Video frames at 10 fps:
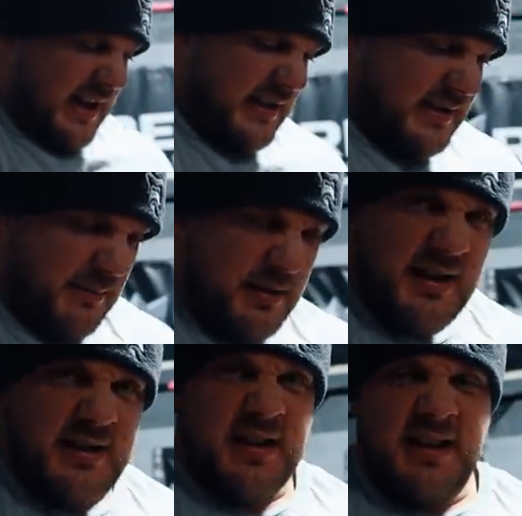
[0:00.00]
somewhere
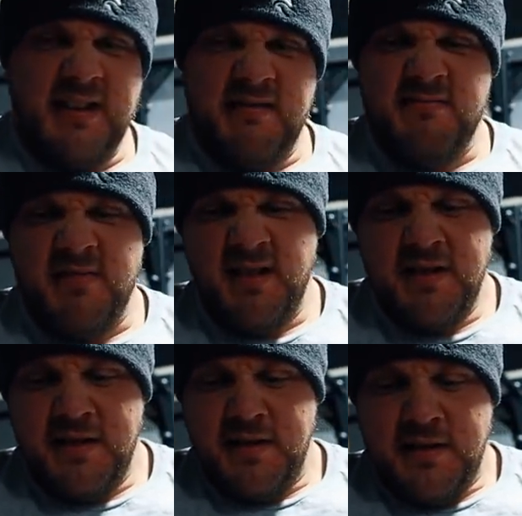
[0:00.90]
decent.
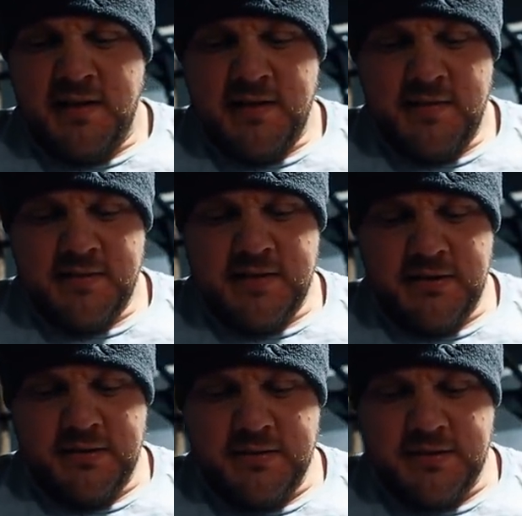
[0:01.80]
Let's see
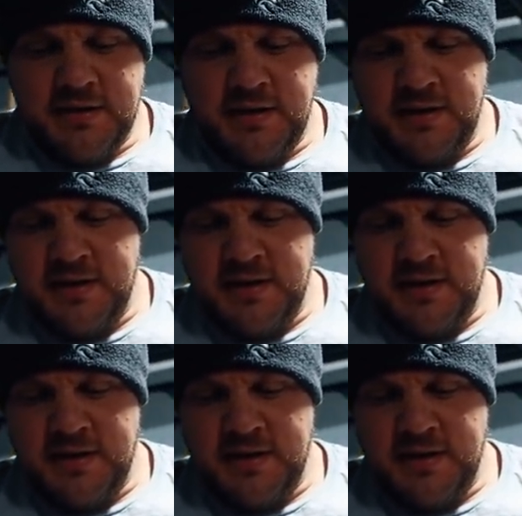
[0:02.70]
how it goes.